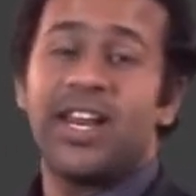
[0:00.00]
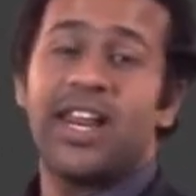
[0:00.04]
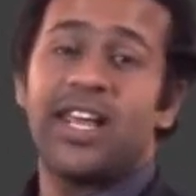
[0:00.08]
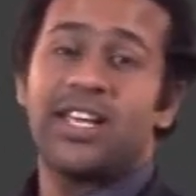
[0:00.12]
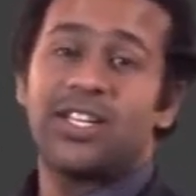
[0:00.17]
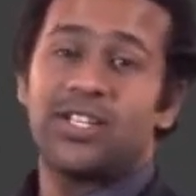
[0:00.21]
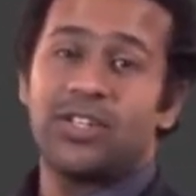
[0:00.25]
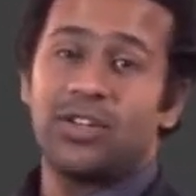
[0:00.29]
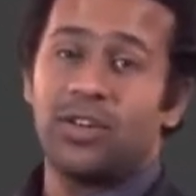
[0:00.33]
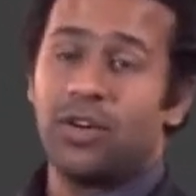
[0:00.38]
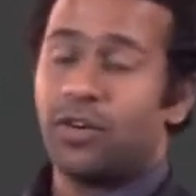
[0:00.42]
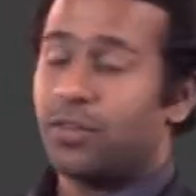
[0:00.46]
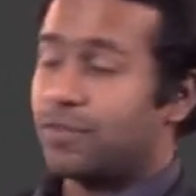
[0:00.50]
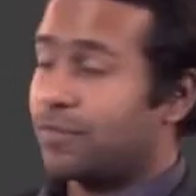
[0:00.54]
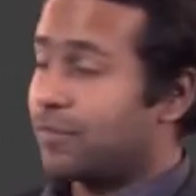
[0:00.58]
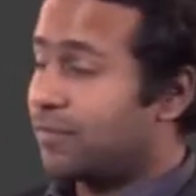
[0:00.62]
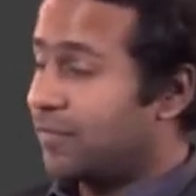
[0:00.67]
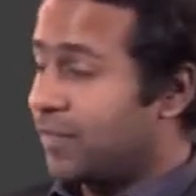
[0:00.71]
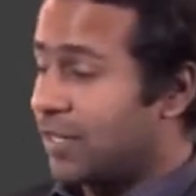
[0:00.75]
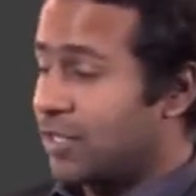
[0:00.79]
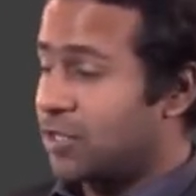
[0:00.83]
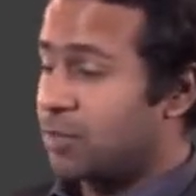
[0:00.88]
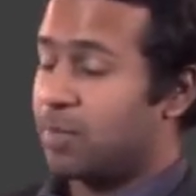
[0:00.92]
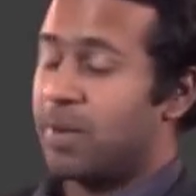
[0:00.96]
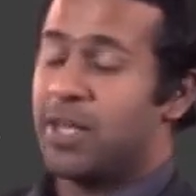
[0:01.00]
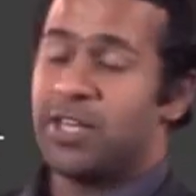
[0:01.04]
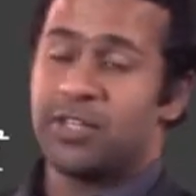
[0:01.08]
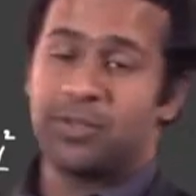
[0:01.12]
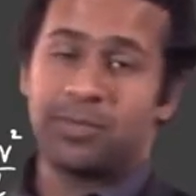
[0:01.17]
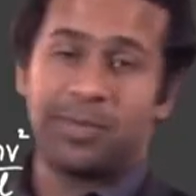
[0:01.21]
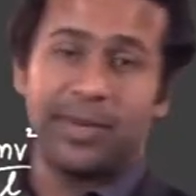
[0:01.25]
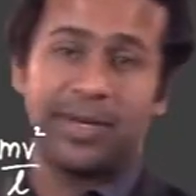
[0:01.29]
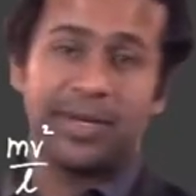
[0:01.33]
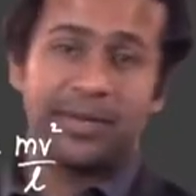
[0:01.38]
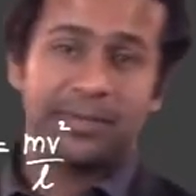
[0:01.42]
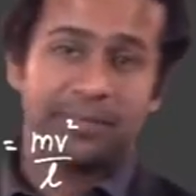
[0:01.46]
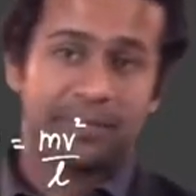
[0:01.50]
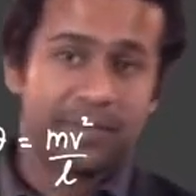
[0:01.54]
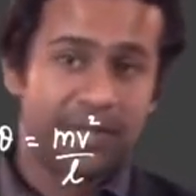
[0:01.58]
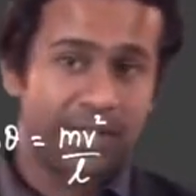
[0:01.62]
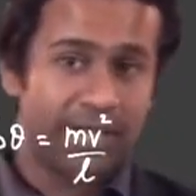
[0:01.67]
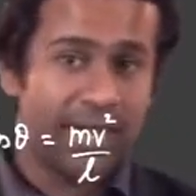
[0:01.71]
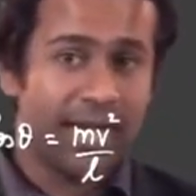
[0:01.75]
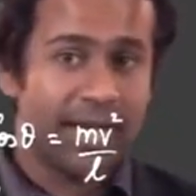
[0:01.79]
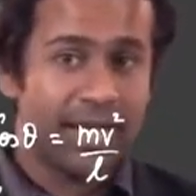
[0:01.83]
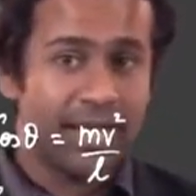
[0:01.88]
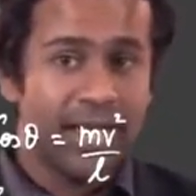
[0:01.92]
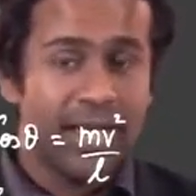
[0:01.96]
direction of displacement,
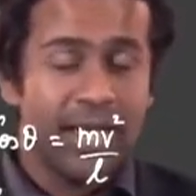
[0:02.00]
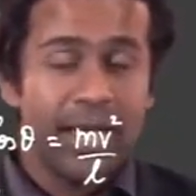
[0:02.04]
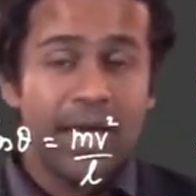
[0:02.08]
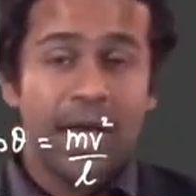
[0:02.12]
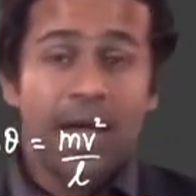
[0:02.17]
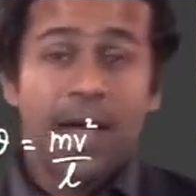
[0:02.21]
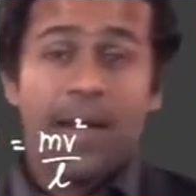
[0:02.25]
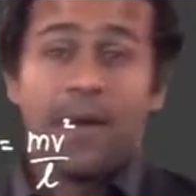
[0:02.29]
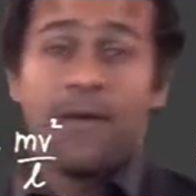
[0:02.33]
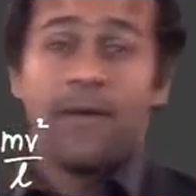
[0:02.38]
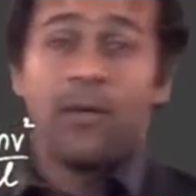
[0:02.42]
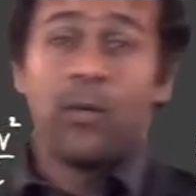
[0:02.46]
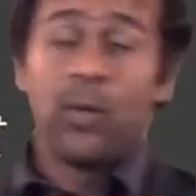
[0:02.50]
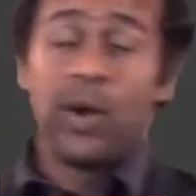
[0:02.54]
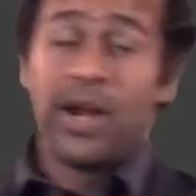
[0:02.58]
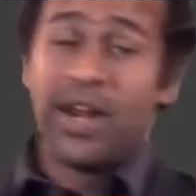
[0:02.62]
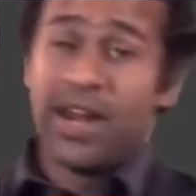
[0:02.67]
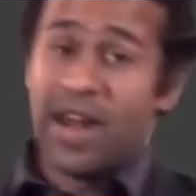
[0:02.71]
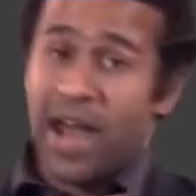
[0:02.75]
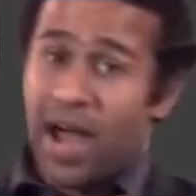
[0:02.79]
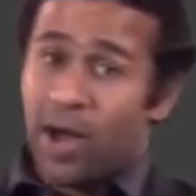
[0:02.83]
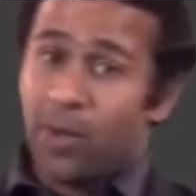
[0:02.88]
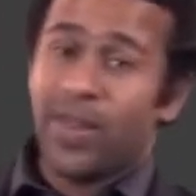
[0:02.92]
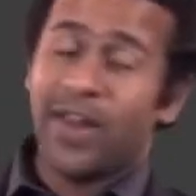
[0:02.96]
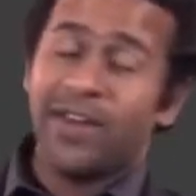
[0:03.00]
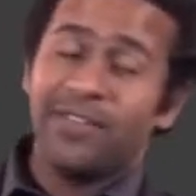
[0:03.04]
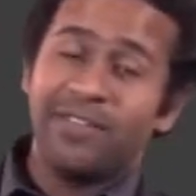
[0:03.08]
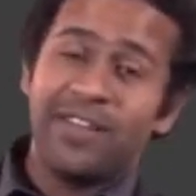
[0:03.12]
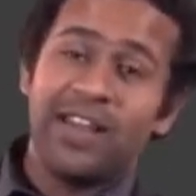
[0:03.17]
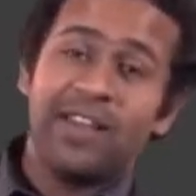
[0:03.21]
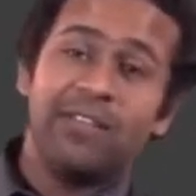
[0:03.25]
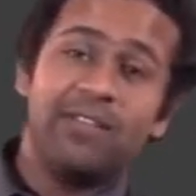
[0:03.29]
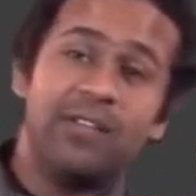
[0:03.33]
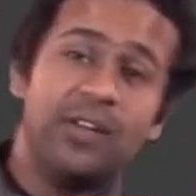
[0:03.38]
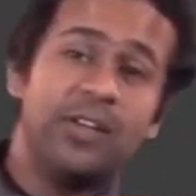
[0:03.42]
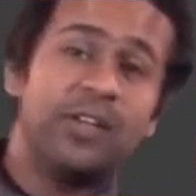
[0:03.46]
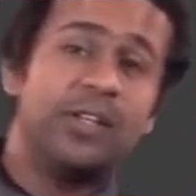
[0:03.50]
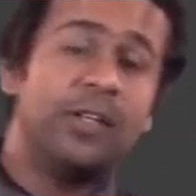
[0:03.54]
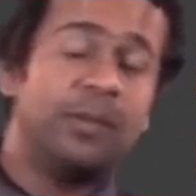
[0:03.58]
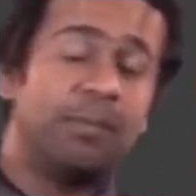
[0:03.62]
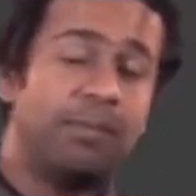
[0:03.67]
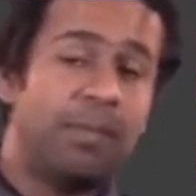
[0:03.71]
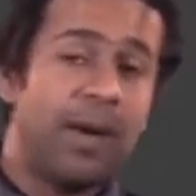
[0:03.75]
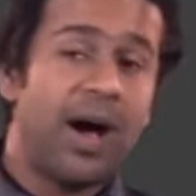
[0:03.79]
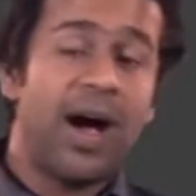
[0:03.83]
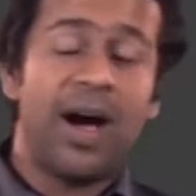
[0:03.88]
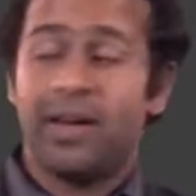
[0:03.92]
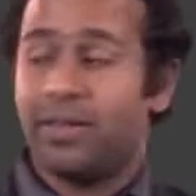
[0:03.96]
right? Well, now that we have
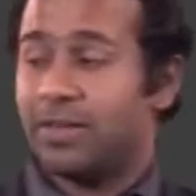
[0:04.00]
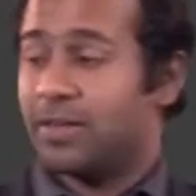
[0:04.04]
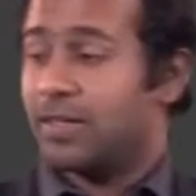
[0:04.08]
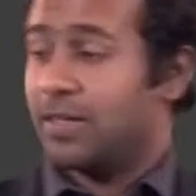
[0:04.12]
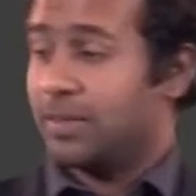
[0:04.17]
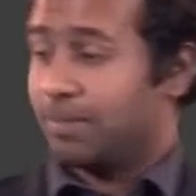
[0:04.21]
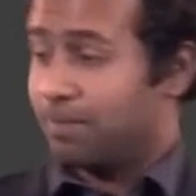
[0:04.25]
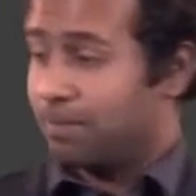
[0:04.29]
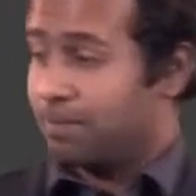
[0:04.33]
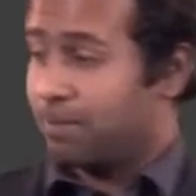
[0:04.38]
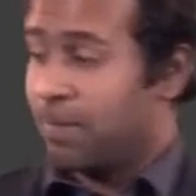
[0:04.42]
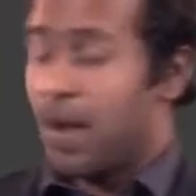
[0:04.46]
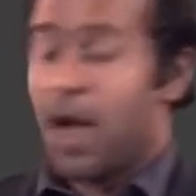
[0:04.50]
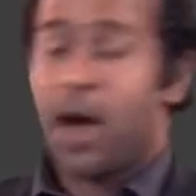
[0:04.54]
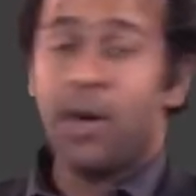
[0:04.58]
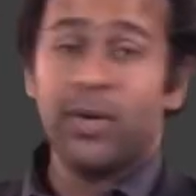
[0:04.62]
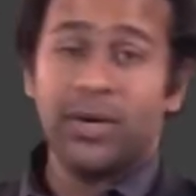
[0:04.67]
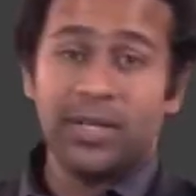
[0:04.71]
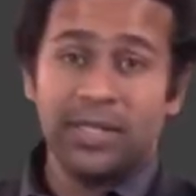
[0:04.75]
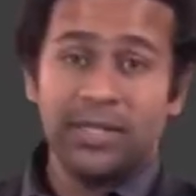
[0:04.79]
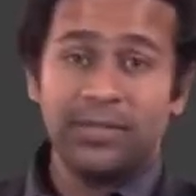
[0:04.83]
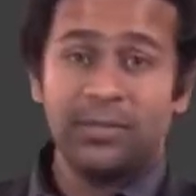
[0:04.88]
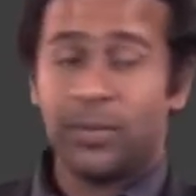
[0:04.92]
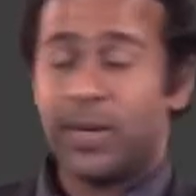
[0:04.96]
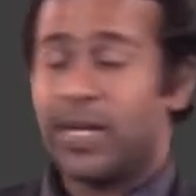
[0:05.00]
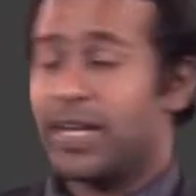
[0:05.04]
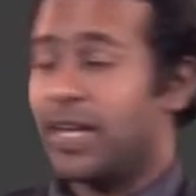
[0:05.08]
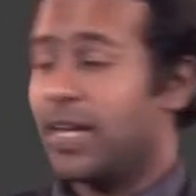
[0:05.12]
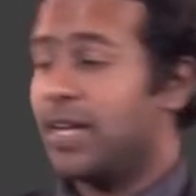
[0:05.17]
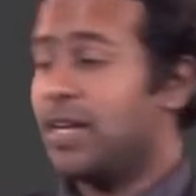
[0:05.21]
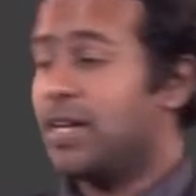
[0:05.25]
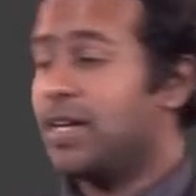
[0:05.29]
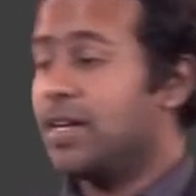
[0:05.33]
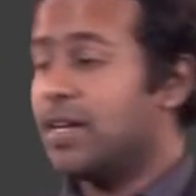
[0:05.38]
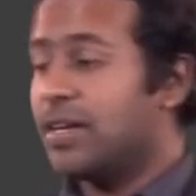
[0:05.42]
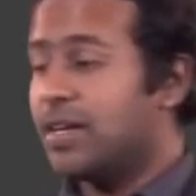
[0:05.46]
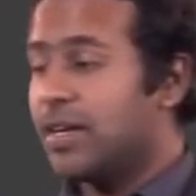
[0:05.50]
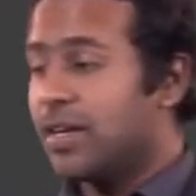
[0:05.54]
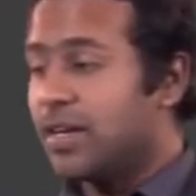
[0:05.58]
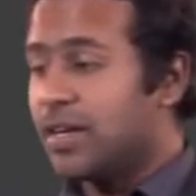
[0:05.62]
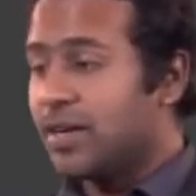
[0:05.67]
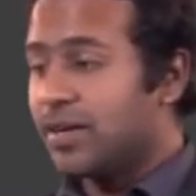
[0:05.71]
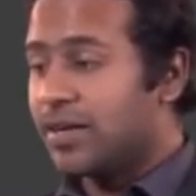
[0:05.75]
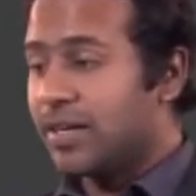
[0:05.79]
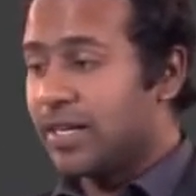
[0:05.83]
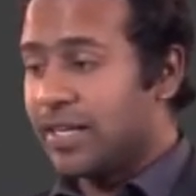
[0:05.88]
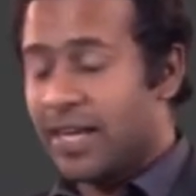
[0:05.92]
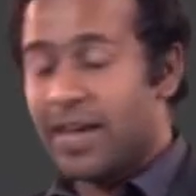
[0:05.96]
learned power, we can
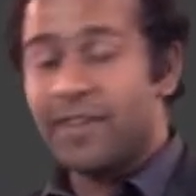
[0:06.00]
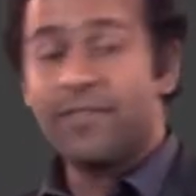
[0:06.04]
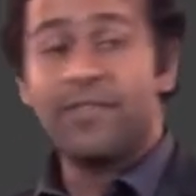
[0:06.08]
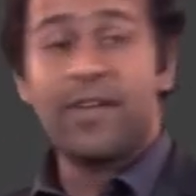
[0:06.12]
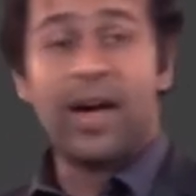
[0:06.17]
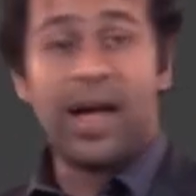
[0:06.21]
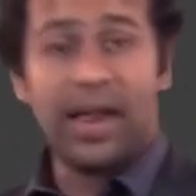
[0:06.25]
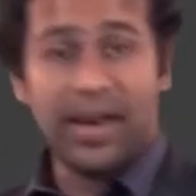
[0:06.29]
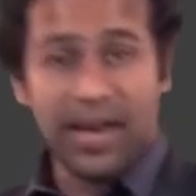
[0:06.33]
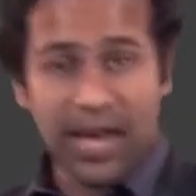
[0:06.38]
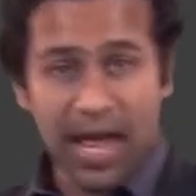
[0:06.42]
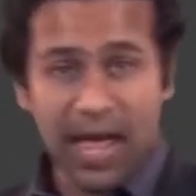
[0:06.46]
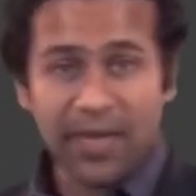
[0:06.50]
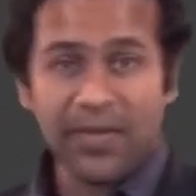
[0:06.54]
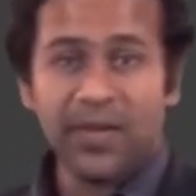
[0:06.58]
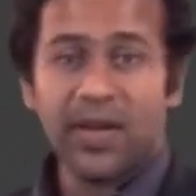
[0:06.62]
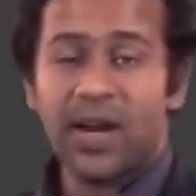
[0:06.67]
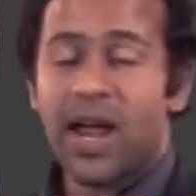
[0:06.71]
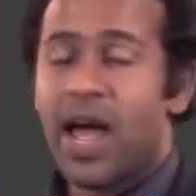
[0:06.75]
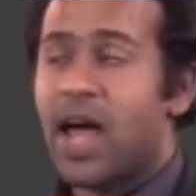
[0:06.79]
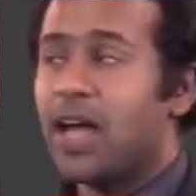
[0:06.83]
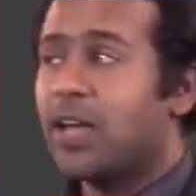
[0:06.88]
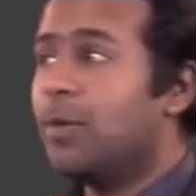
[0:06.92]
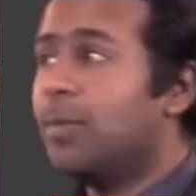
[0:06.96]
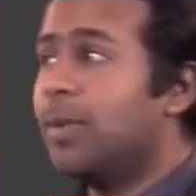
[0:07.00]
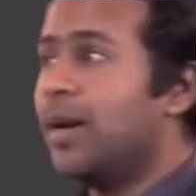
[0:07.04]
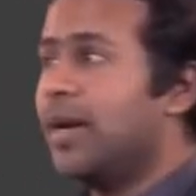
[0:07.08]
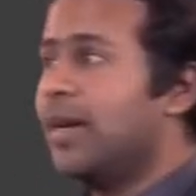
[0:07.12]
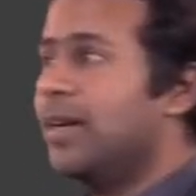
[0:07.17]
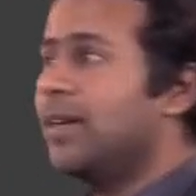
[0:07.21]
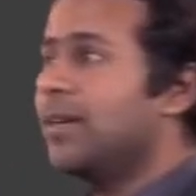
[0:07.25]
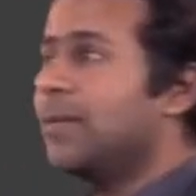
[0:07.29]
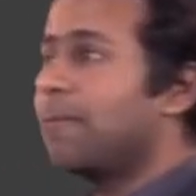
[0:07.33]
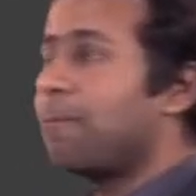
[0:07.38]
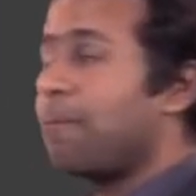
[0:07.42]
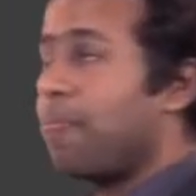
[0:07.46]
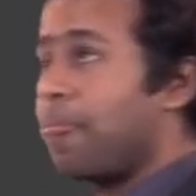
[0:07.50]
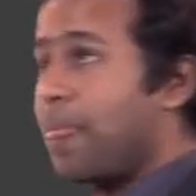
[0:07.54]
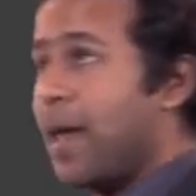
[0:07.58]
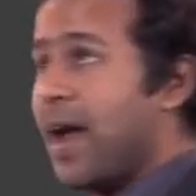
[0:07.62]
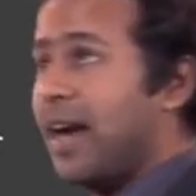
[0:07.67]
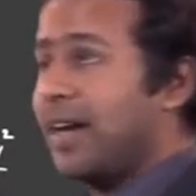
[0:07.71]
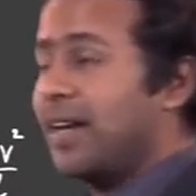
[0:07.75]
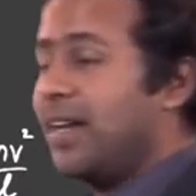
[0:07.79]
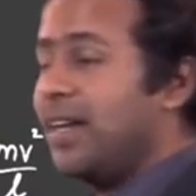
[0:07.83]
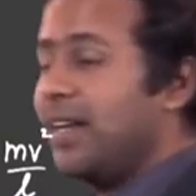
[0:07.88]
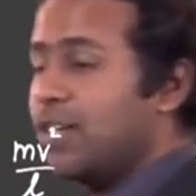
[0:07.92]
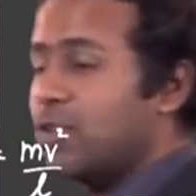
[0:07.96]
give another argument,
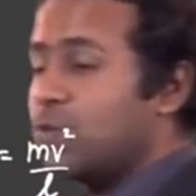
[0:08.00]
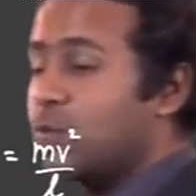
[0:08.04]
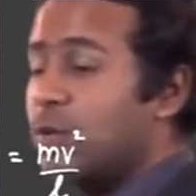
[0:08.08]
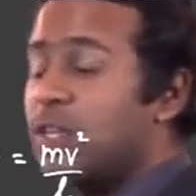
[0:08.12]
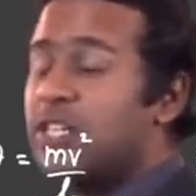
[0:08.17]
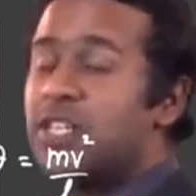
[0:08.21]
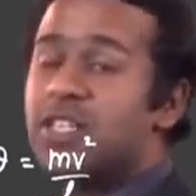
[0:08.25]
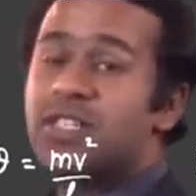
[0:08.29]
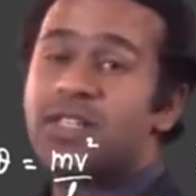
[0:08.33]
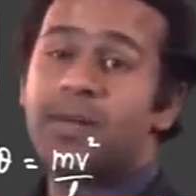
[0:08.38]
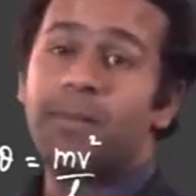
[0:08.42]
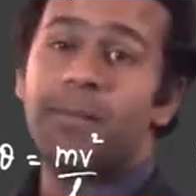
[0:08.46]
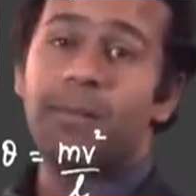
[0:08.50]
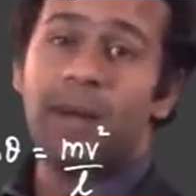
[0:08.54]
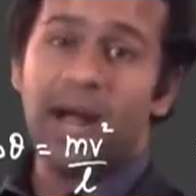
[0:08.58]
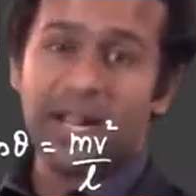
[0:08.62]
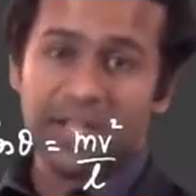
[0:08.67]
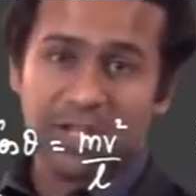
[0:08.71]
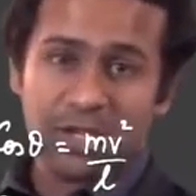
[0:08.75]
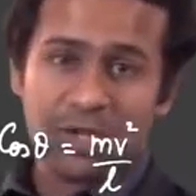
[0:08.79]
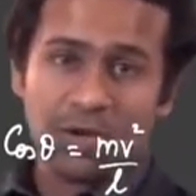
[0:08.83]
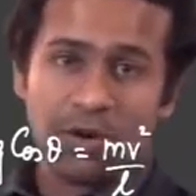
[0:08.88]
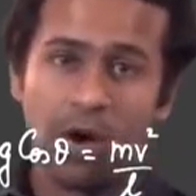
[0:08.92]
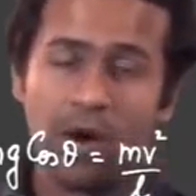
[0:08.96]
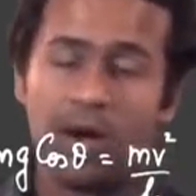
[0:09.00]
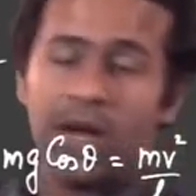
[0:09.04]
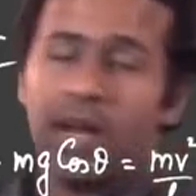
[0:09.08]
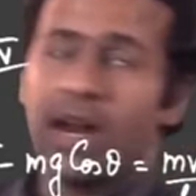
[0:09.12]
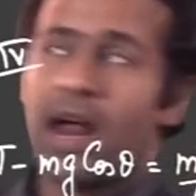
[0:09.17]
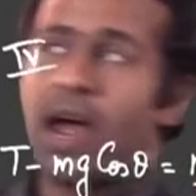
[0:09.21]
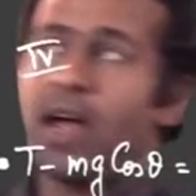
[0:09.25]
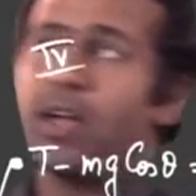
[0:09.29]
that is, which is a much stronger